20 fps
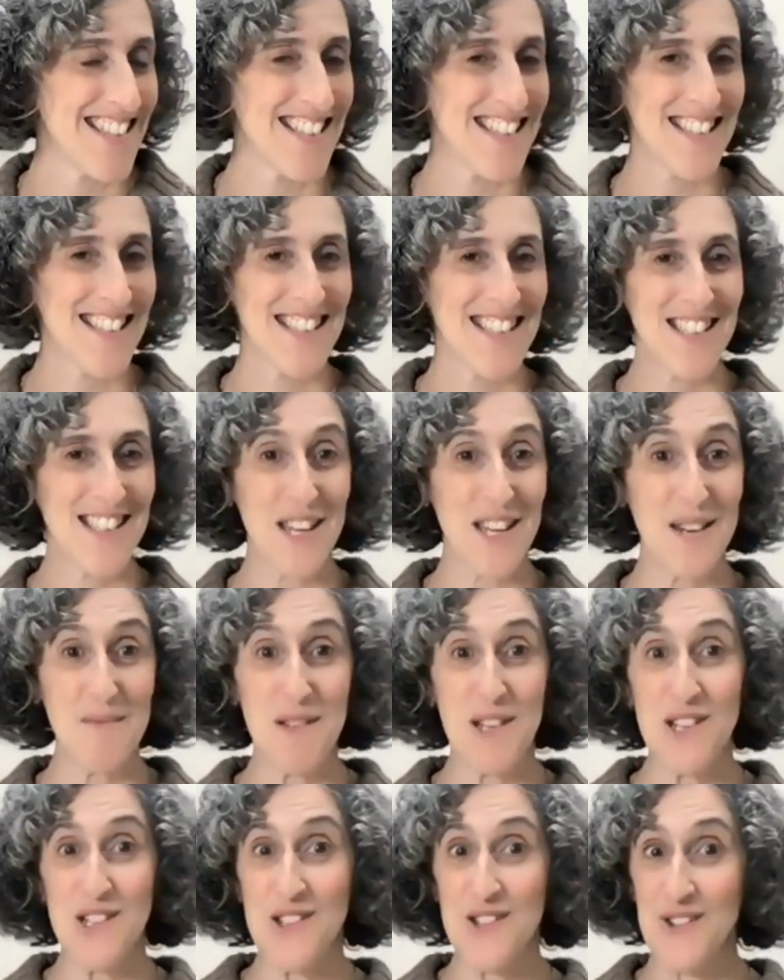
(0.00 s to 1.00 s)
It's gonna be
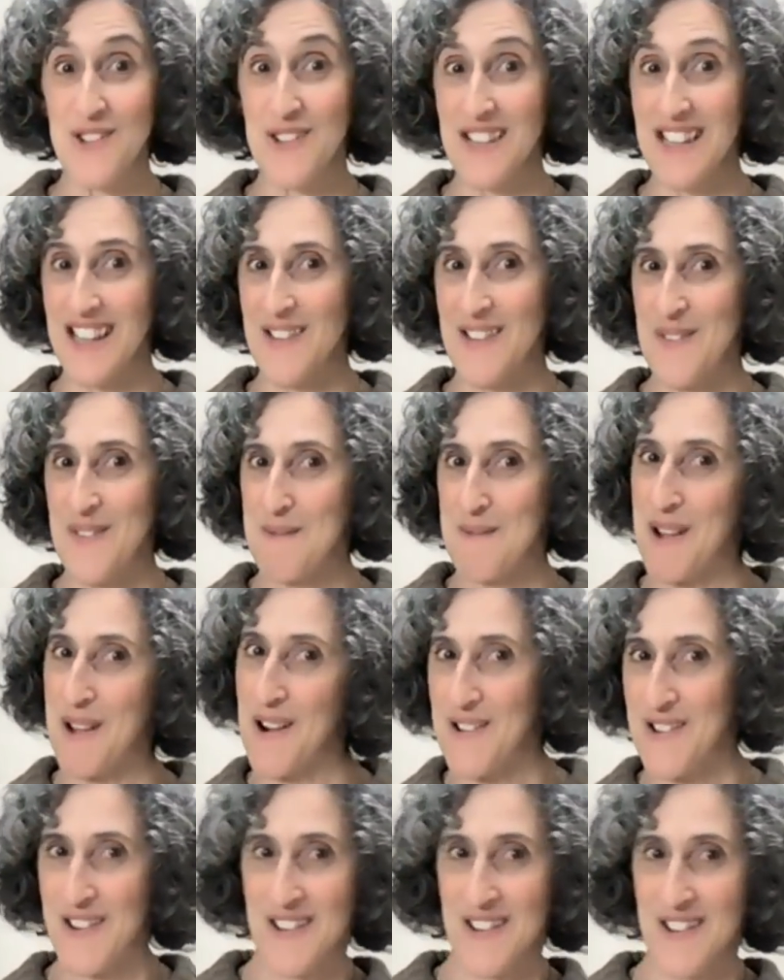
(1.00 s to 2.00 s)
Julie from
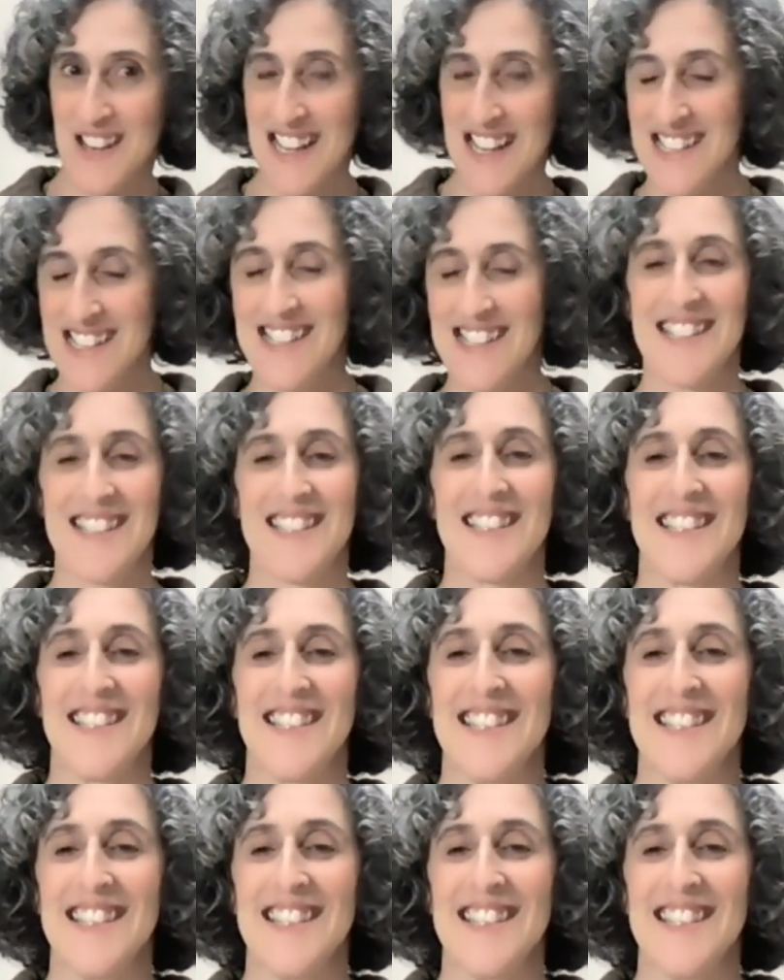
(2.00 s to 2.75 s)
CocoKnits.